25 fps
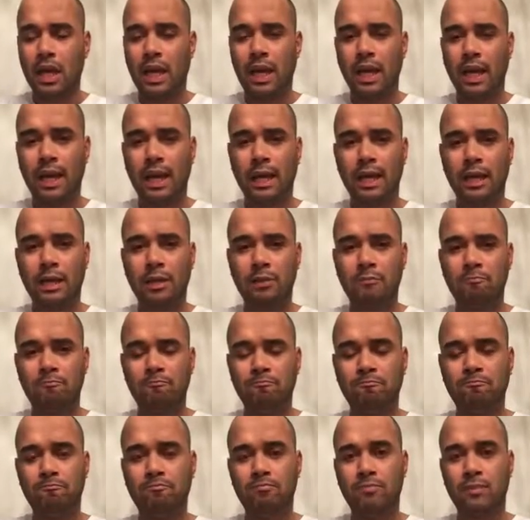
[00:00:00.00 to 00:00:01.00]
And
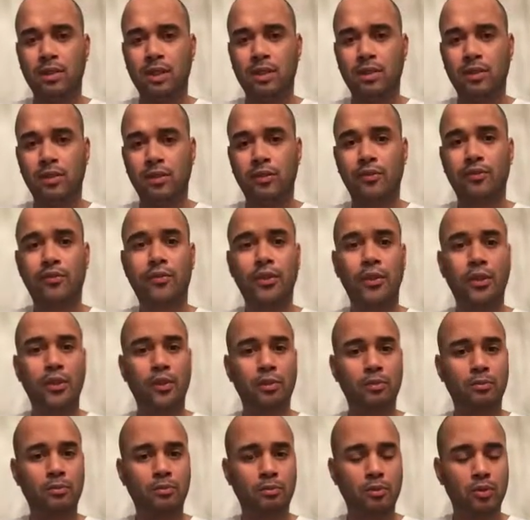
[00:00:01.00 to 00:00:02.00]
the
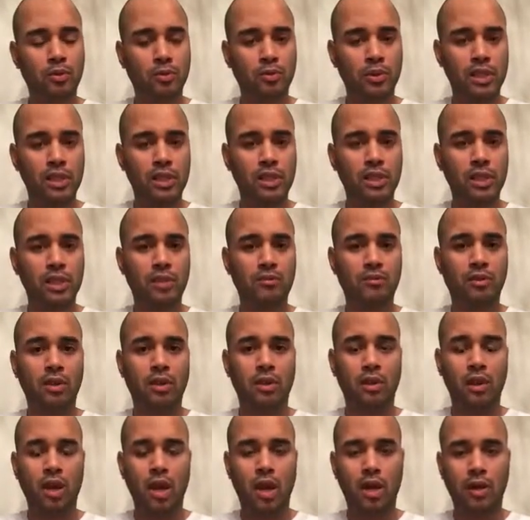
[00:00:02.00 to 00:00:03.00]
film received a
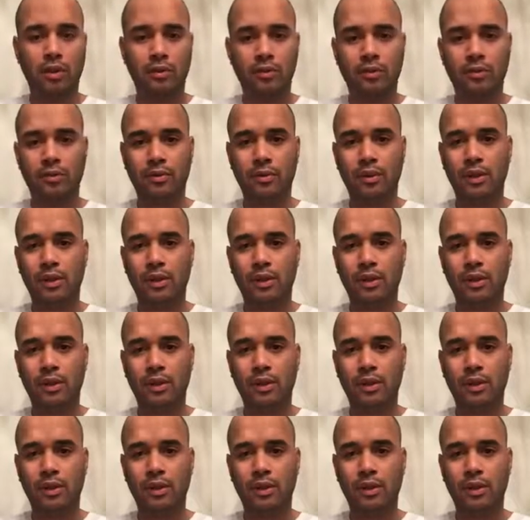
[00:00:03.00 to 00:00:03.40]
lot of